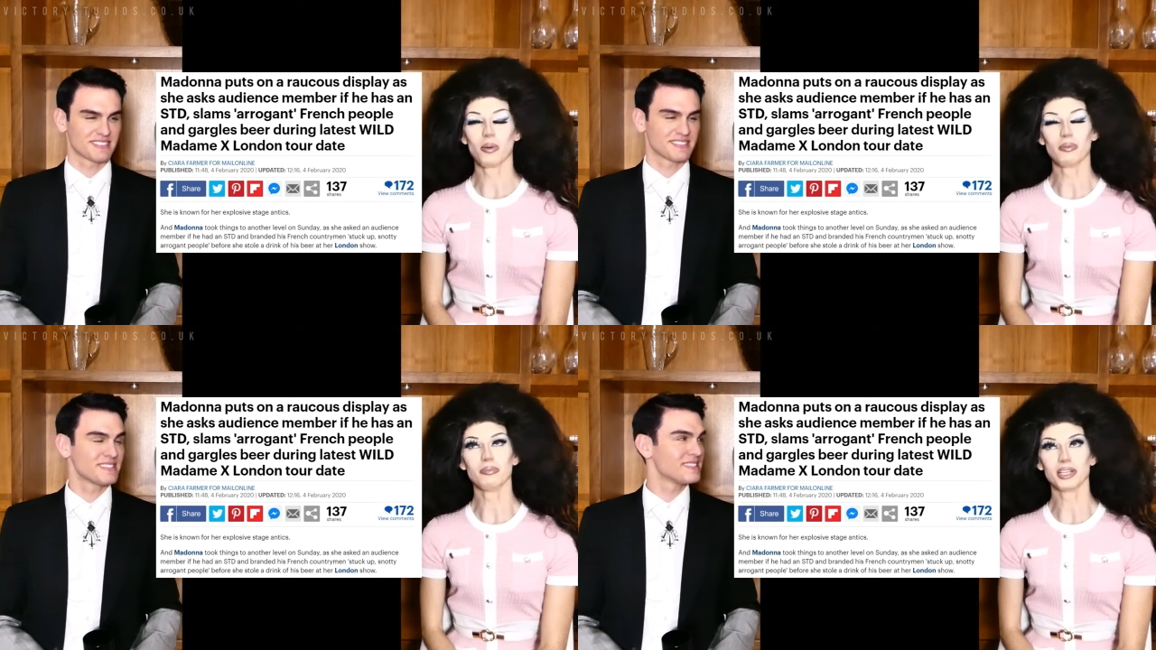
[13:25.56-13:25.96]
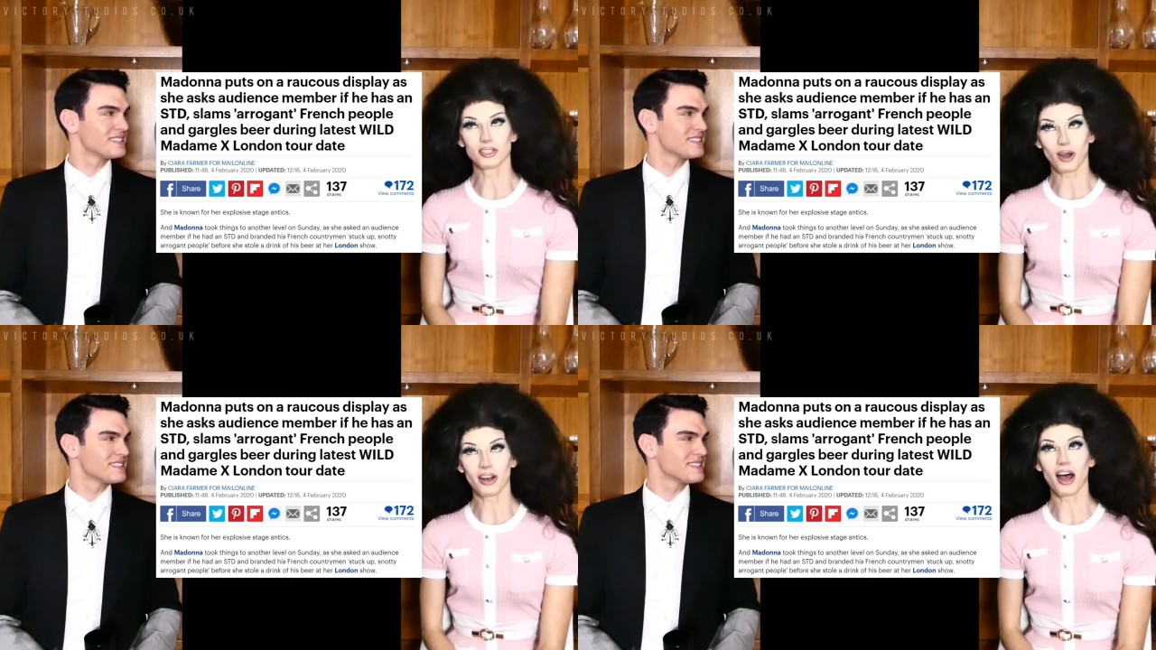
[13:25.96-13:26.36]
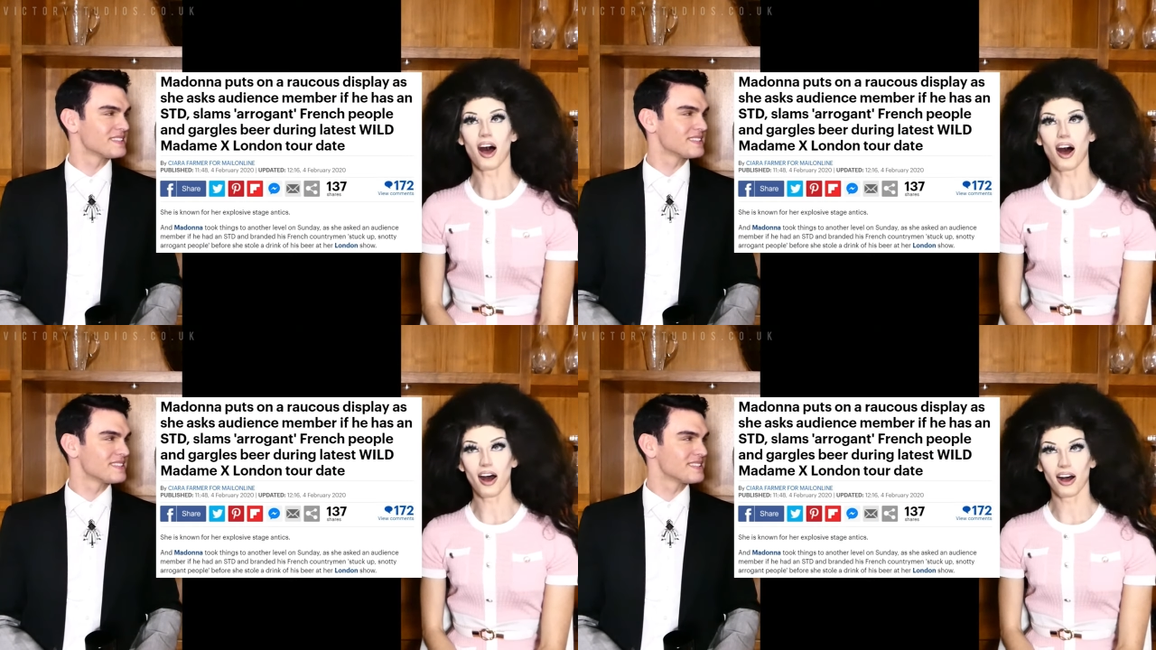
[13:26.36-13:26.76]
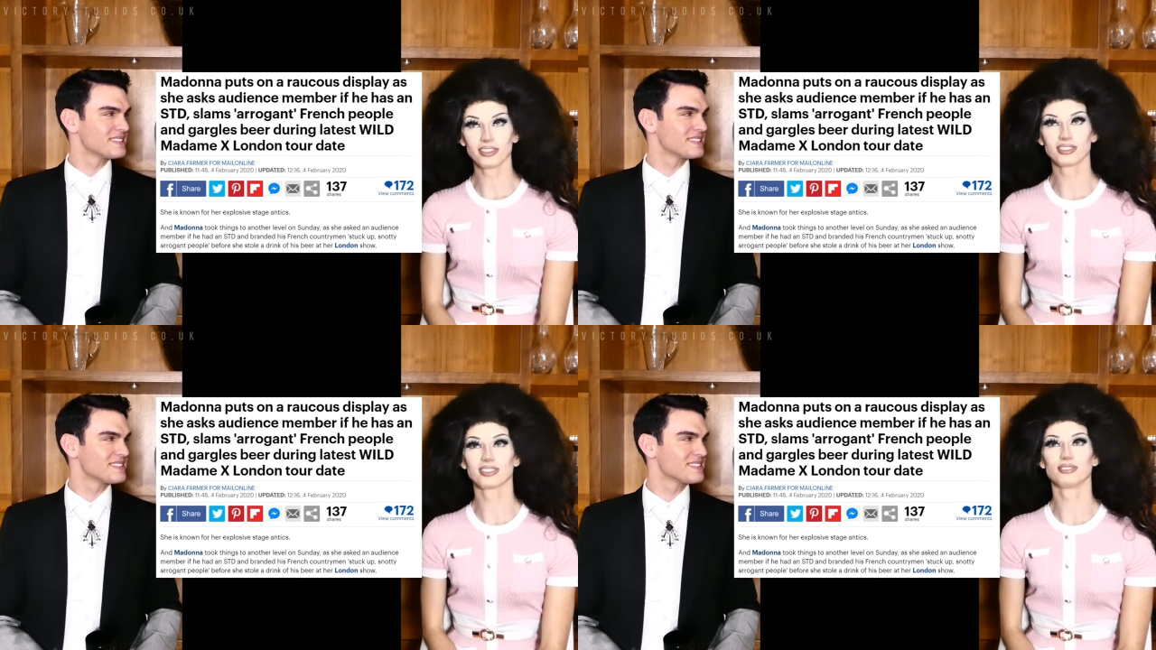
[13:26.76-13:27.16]
Speaker 1: Madonna
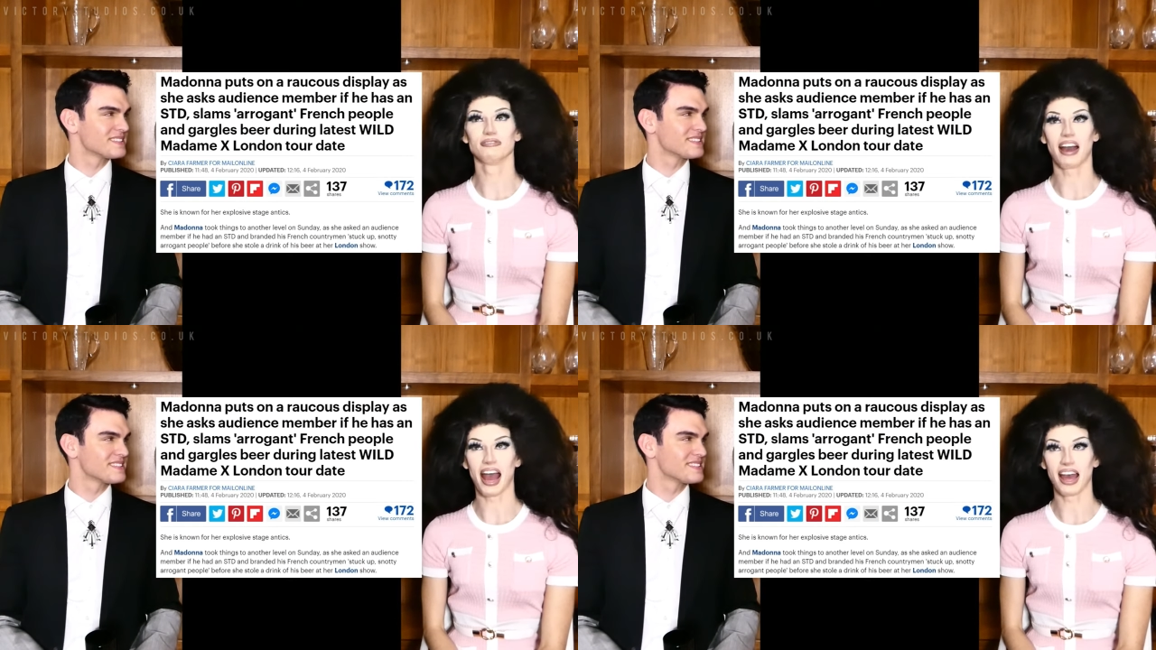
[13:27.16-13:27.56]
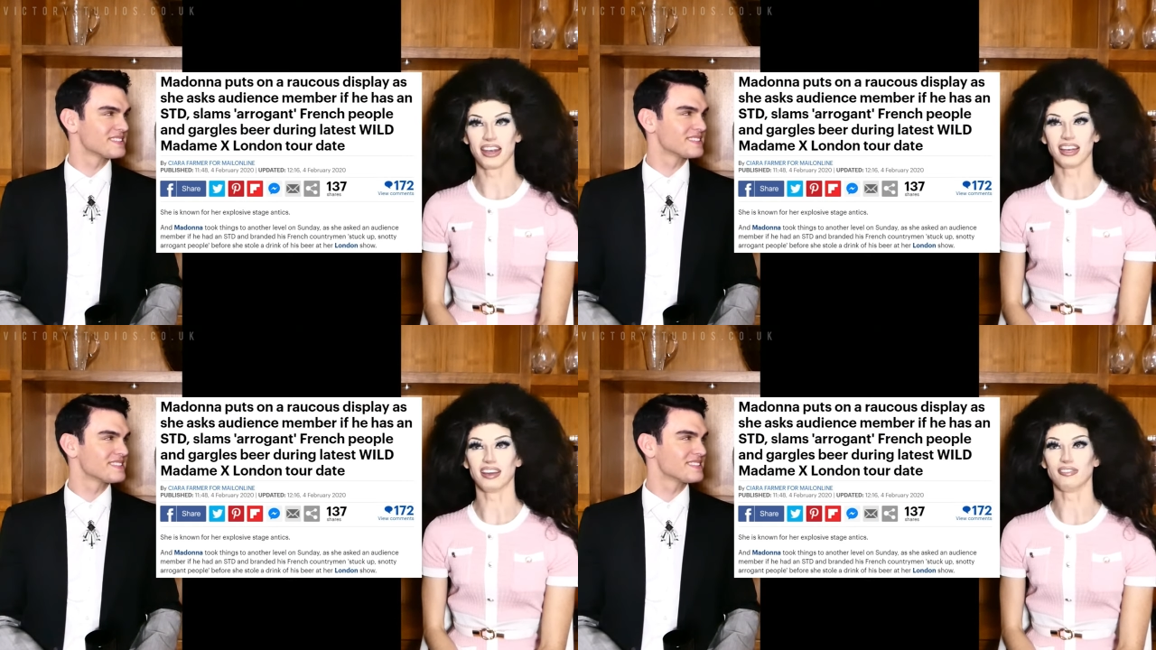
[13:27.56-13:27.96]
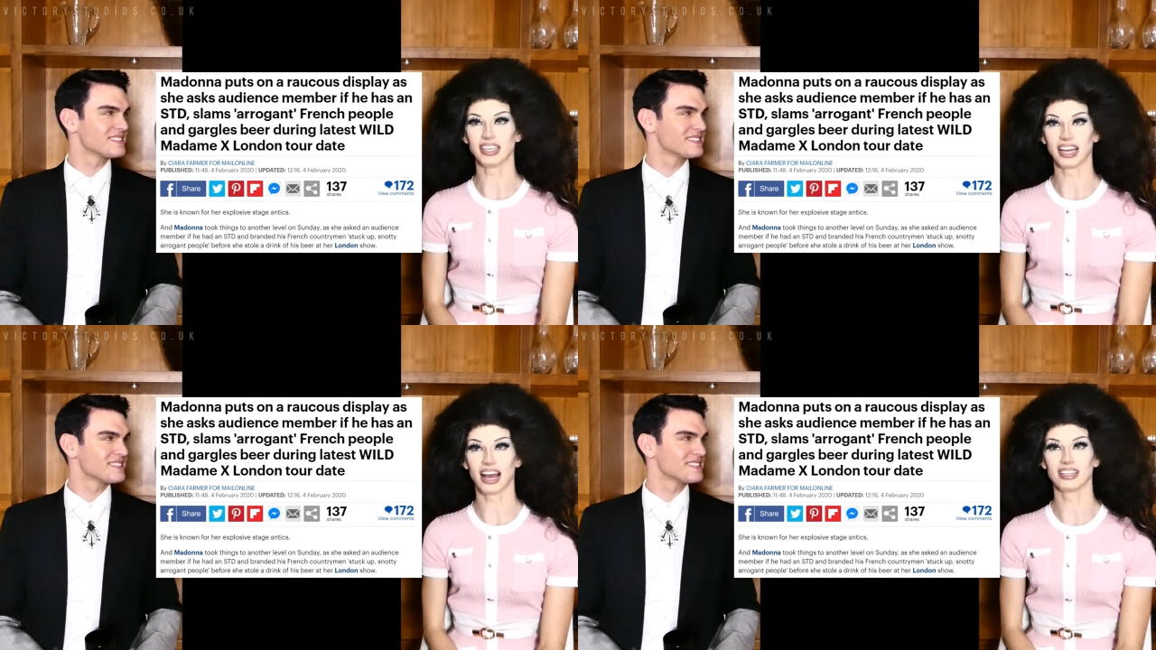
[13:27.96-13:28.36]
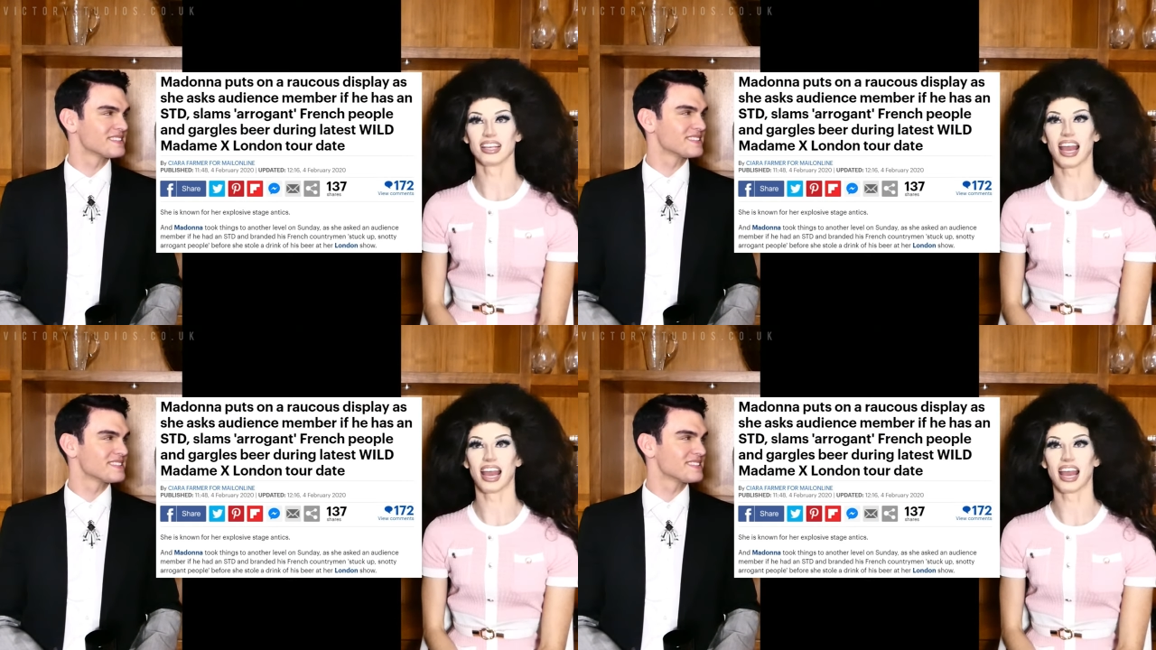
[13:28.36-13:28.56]
asks fan if he has